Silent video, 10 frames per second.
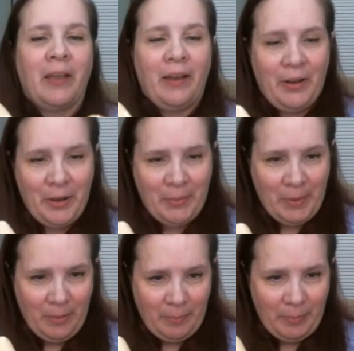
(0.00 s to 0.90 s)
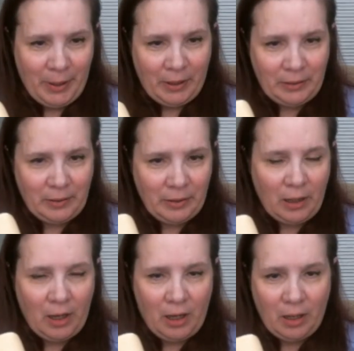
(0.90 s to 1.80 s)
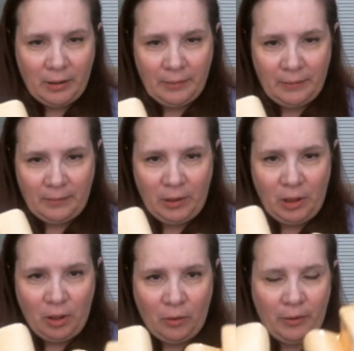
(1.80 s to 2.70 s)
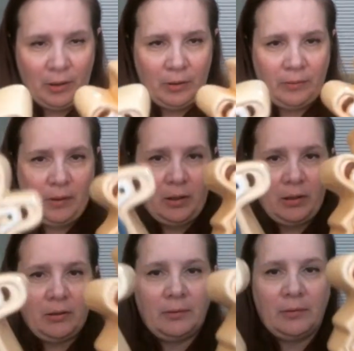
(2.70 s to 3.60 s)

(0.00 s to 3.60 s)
um, but, uh, you know, they're, they're